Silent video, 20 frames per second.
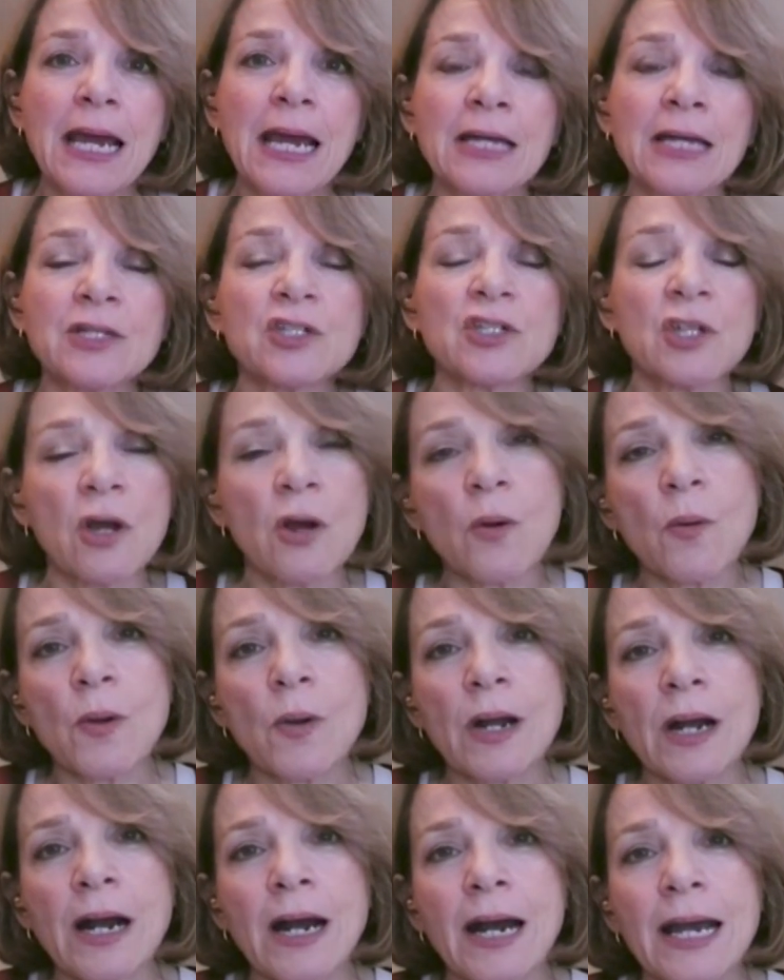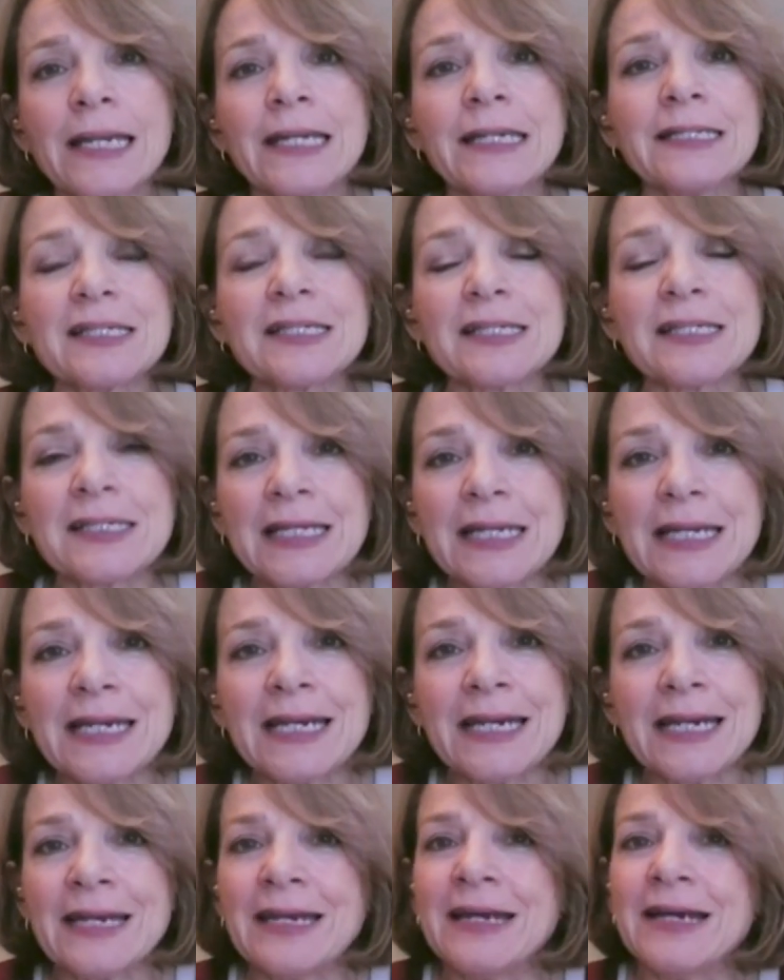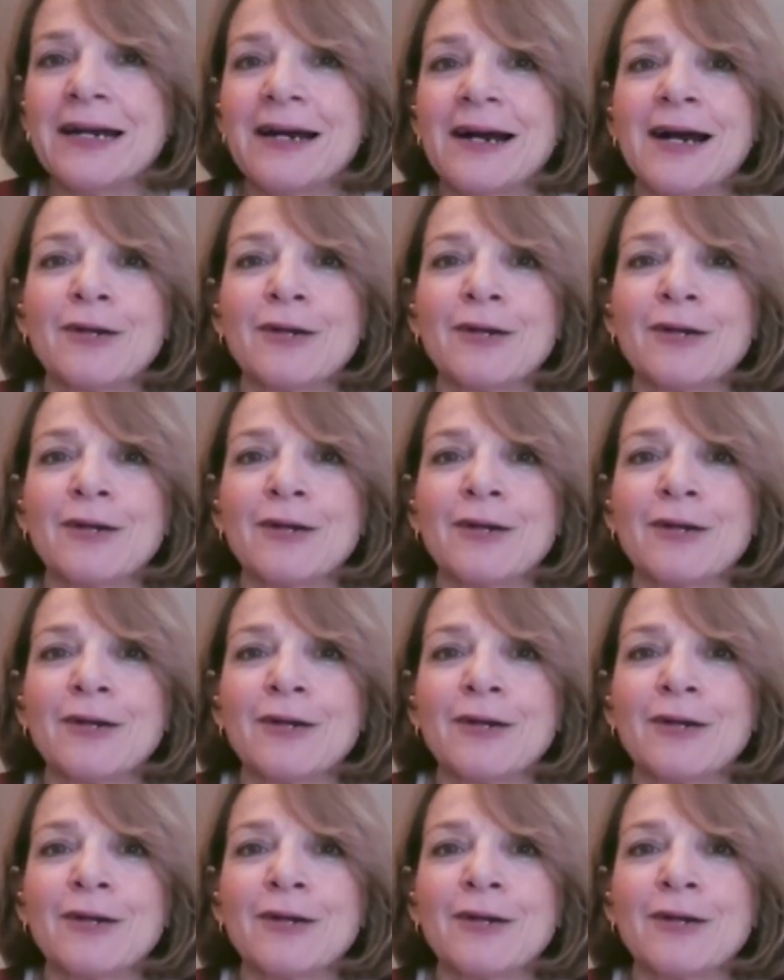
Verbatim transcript: And so I can see,